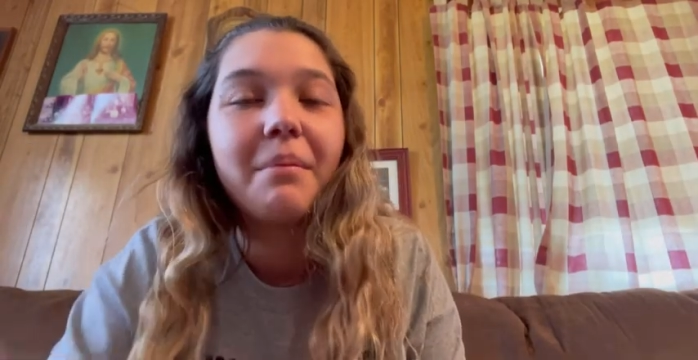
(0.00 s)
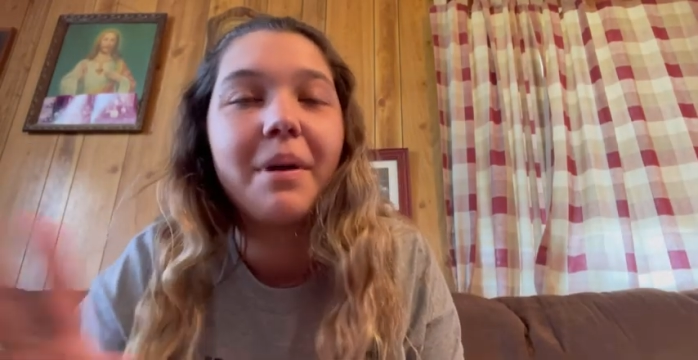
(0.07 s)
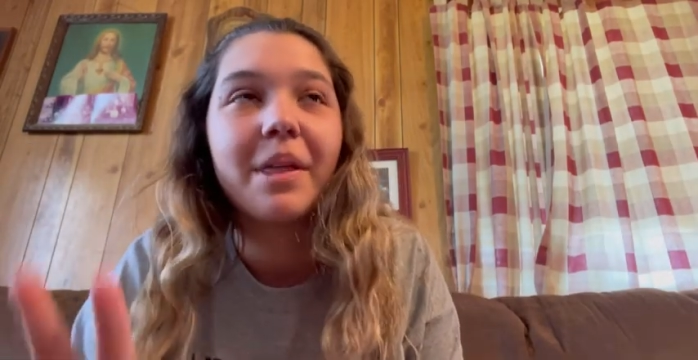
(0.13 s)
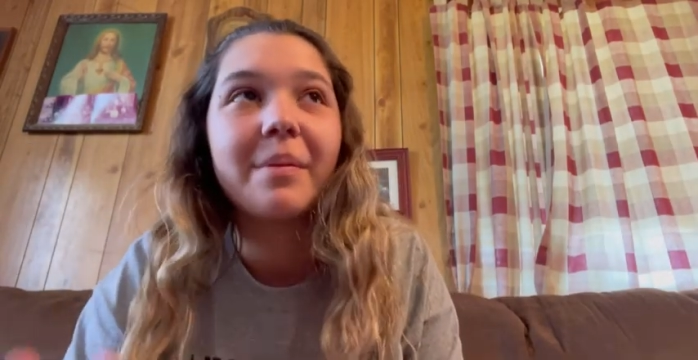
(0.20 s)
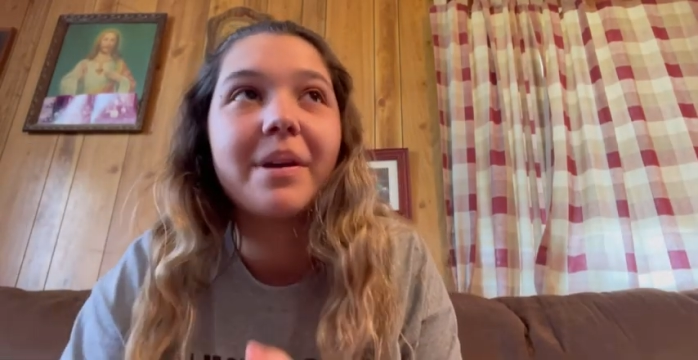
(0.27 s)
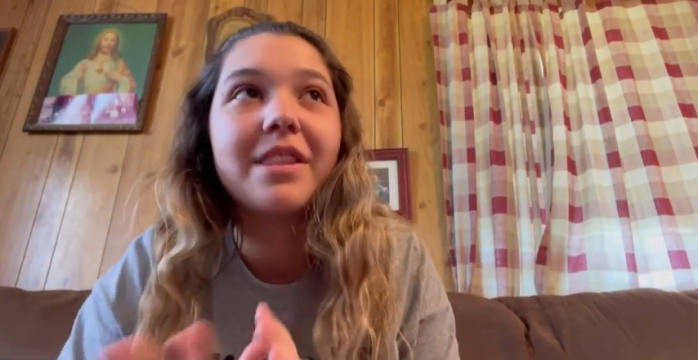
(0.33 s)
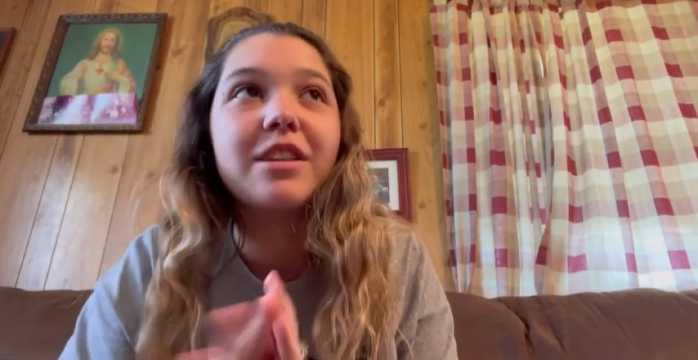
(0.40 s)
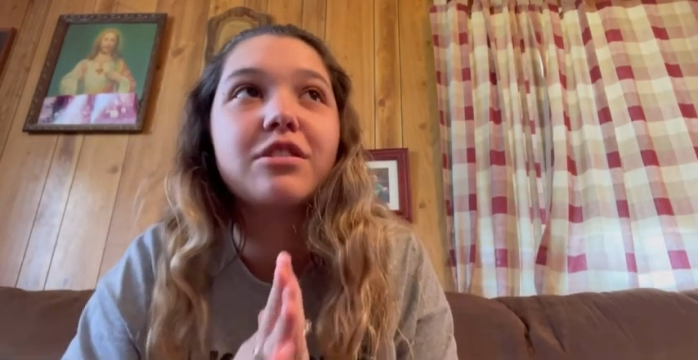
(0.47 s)
By the
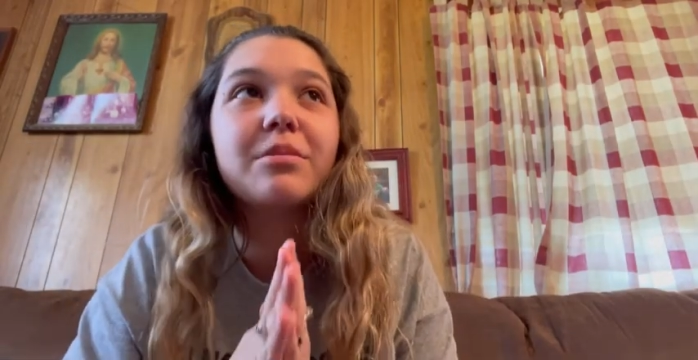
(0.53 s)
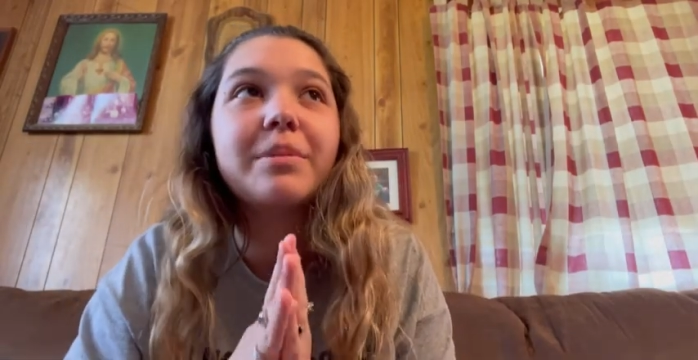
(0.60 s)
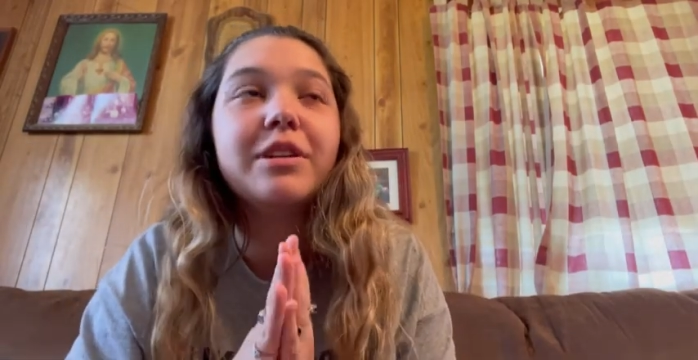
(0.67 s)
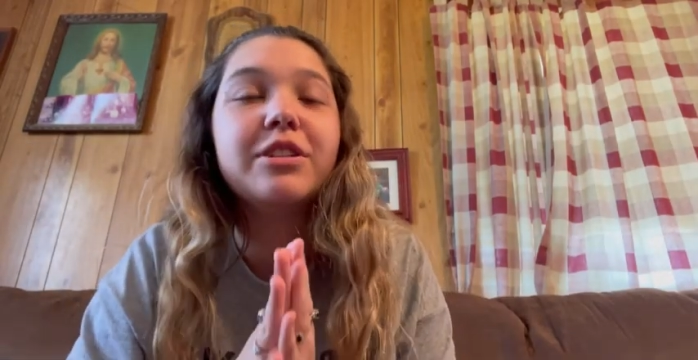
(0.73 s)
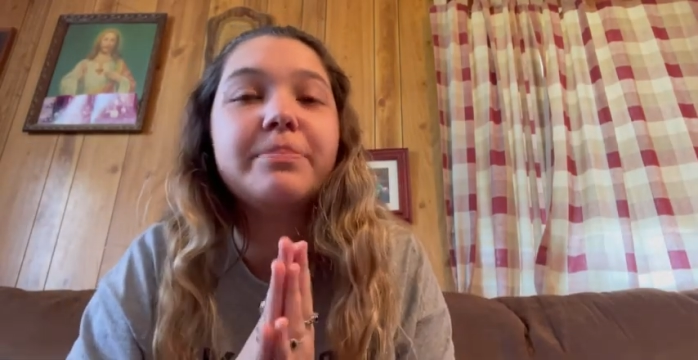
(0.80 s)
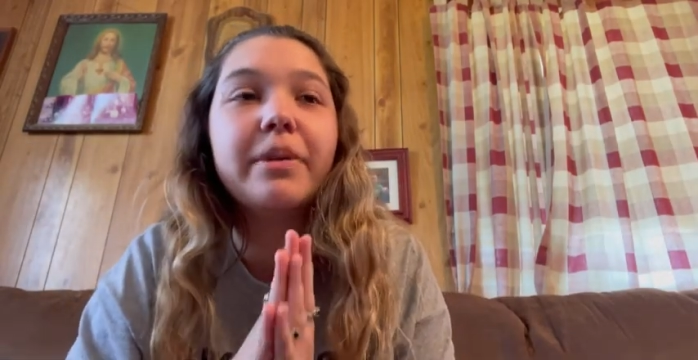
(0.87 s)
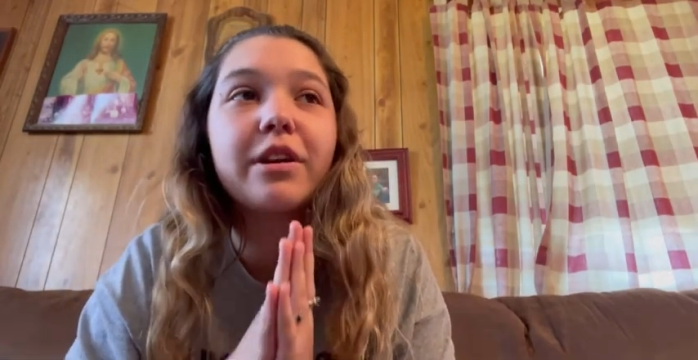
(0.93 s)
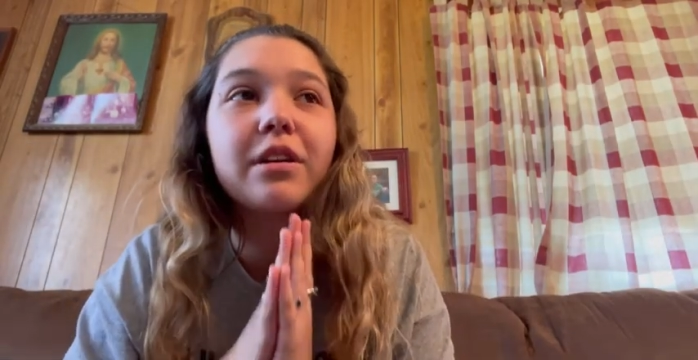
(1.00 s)
way, this will be
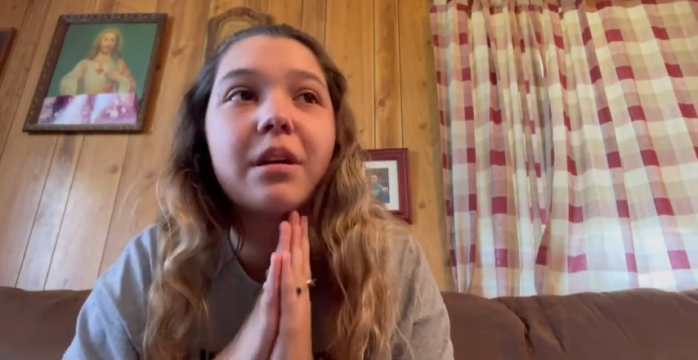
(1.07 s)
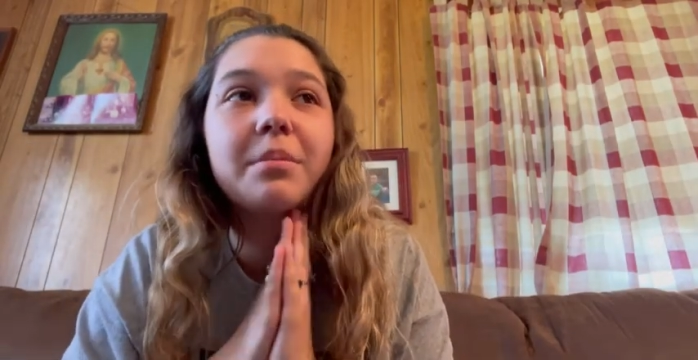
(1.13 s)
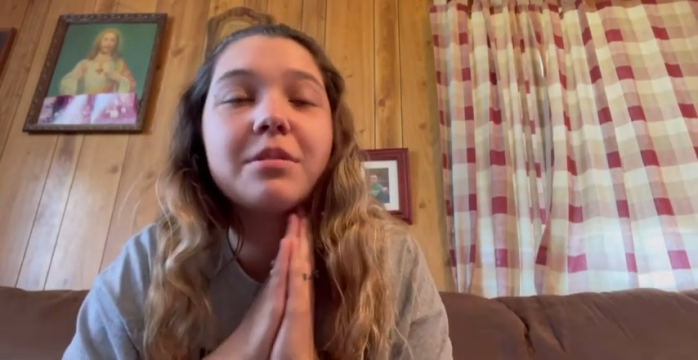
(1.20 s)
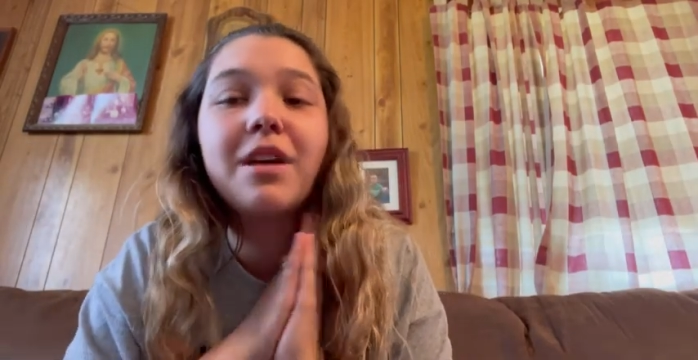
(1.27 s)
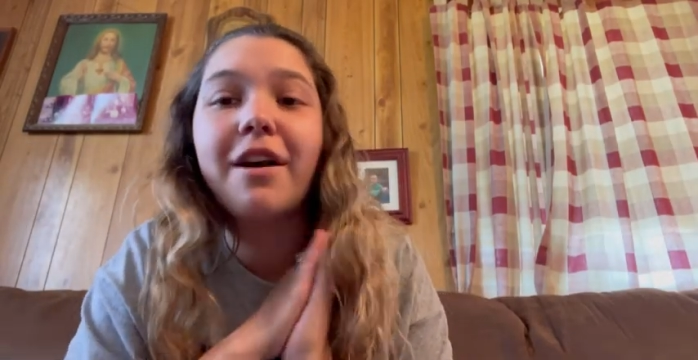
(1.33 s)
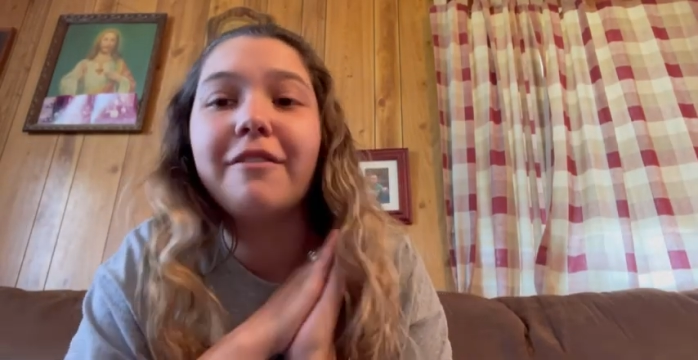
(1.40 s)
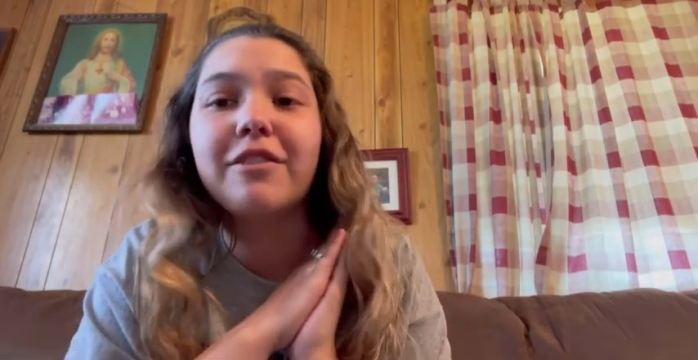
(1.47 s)
Buttercup's